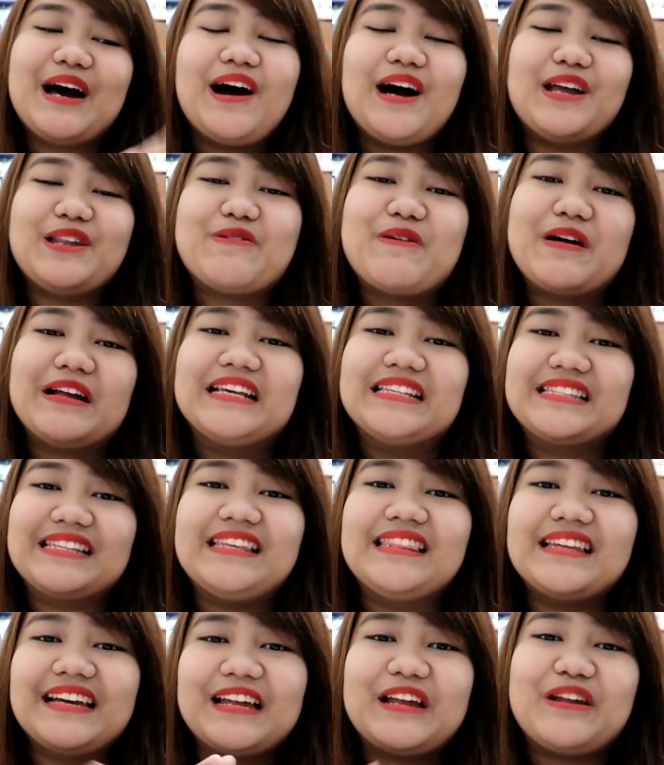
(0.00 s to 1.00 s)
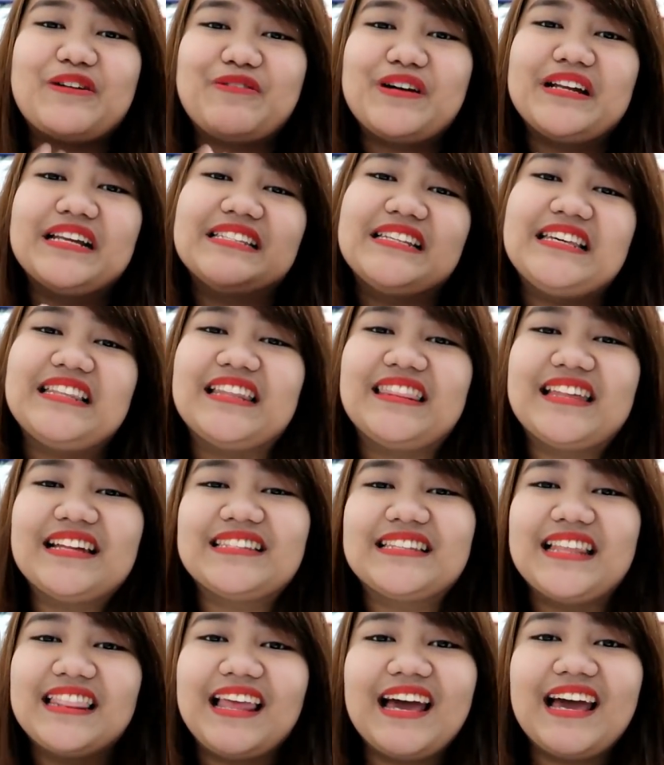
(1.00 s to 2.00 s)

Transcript: I don't want to see that. I don't want to see that. That's a